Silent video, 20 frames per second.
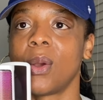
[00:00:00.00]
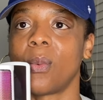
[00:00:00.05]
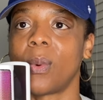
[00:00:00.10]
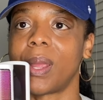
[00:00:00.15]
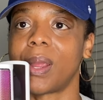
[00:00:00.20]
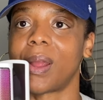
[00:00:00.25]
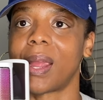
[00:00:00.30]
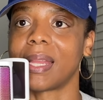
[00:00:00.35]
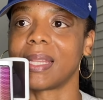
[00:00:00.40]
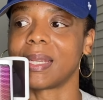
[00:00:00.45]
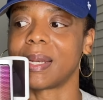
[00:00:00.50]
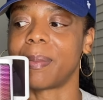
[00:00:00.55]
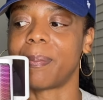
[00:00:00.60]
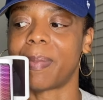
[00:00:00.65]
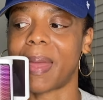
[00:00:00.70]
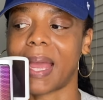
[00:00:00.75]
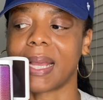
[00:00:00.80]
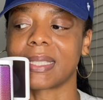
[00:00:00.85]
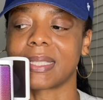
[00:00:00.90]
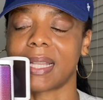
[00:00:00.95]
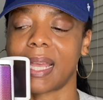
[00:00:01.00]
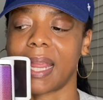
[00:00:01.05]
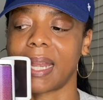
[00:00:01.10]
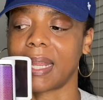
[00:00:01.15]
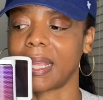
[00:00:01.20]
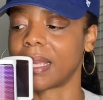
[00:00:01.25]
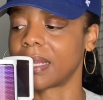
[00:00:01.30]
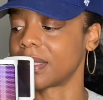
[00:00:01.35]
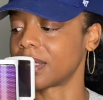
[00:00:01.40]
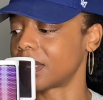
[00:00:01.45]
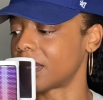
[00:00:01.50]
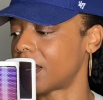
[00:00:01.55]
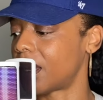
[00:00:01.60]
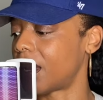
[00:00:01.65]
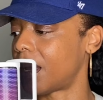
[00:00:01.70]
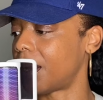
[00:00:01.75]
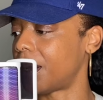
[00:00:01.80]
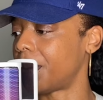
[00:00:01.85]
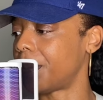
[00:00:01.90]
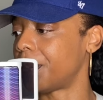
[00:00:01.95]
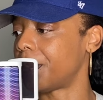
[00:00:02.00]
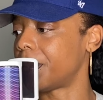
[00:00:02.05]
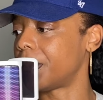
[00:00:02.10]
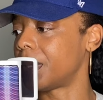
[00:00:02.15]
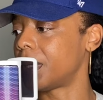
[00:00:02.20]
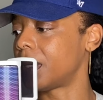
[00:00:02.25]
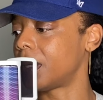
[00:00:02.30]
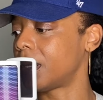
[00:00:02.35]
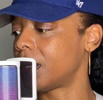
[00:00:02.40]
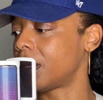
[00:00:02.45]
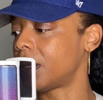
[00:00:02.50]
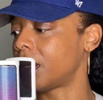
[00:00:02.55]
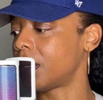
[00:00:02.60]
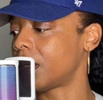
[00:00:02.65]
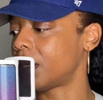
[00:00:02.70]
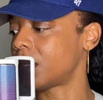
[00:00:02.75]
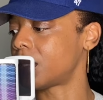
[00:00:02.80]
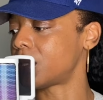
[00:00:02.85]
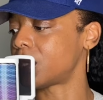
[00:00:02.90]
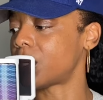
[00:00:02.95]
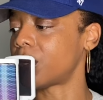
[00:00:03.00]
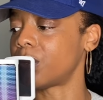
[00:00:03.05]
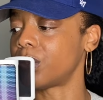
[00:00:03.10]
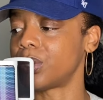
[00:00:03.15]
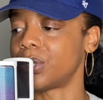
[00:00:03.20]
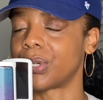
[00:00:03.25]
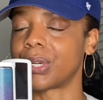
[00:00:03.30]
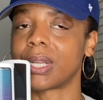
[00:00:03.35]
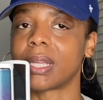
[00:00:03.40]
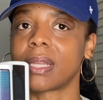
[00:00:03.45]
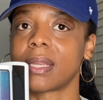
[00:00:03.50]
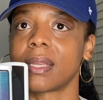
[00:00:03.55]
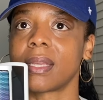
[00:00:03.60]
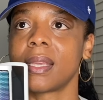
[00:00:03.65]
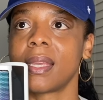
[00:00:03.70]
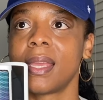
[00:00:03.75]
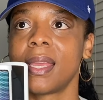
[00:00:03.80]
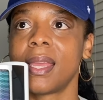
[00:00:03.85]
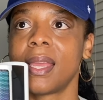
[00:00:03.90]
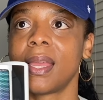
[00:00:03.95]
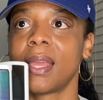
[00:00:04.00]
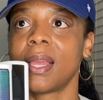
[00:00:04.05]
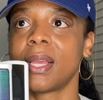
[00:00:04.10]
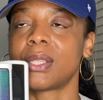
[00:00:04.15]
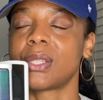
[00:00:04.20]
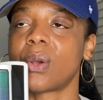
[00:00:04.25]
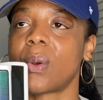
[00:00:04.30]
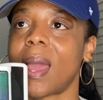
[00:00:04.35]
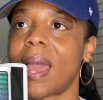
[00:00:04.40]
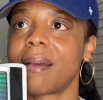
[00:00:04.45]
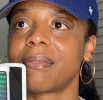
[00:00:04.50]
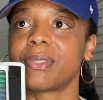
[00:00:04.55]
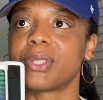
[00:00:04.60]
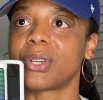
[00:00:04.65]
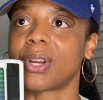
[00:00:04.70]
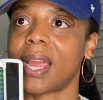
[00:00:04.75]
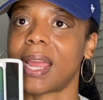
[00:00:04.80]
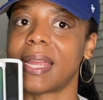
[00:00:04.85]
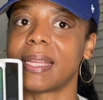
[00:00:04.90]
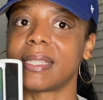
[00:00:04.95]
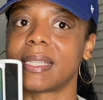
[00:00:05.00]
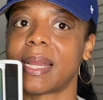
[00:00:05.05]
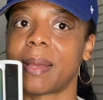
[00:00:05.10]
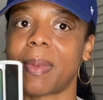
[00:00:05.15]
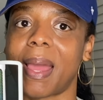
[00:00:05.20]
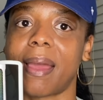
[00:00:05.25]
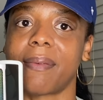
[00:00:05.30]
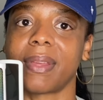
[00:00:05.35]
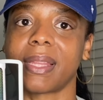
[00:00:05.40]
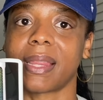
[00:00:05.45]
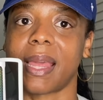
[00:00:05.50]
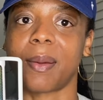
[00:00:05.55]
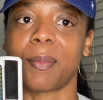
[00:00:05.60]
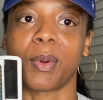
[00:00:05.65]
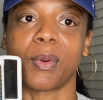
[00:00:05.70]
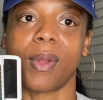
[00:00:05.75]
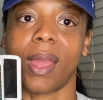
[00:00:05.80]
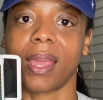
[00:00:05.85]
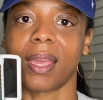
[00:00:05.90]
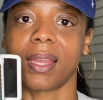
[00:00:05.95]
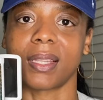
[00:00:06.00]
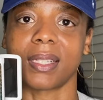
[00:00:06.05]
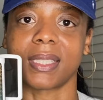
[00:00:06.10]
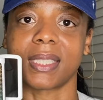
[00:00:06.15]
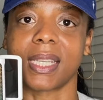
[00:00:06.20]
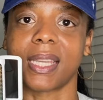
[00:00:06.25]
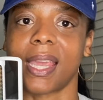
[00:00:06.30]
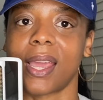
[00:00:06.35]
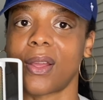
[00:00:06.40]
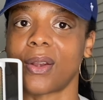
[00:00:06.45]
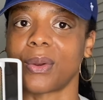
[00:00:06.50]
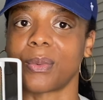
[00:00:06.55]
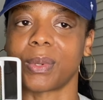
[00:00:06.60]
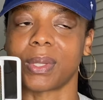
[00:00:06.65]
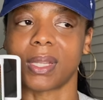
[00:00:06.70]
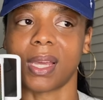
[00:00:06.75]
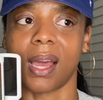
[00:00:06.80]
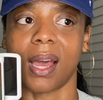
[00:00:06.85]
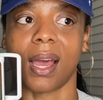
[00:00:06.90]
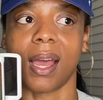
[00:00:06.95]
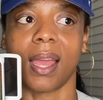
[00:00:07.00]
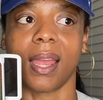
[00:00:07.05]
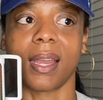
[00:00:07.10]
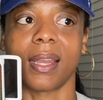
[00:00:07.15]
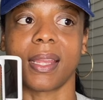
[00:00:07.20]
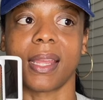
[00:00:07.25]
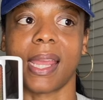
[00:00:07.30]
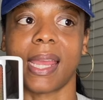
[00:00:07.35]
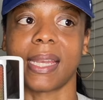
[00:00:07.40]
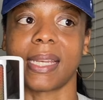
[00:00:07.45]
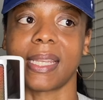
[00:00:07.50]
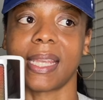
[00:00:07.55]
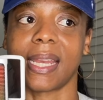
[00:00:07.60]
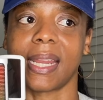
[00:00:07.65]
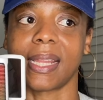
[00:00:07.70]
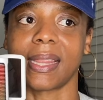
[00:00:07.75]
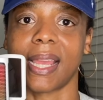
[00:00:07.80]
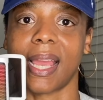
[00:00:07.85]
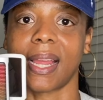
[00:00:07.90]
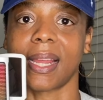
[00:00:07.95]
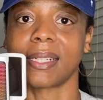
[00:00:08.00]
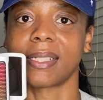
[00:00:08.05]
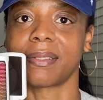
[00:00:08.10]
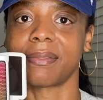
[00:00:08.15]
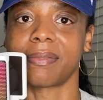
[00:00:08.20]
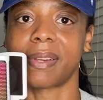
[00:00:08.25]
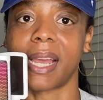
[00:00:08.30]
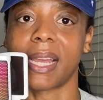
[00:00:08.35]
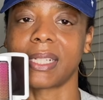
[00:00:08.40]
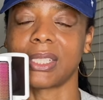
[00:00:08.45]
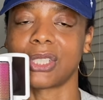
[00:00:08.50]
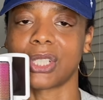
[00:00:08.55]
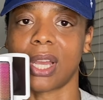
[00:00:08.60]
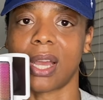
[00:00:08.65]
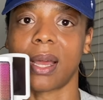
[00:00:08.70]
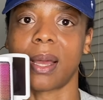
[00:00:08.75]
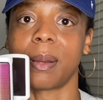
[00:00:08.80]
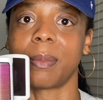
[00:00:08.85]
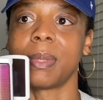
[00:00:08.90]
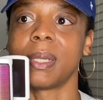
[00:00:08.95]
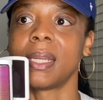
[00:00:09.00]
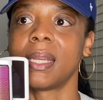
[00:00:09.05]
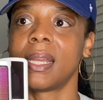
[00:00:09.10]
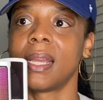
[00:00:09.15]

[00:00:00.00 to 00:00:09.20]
where i ended up backsliding um, so during so after i ended up having that miraculous encounter with god and getting that divine job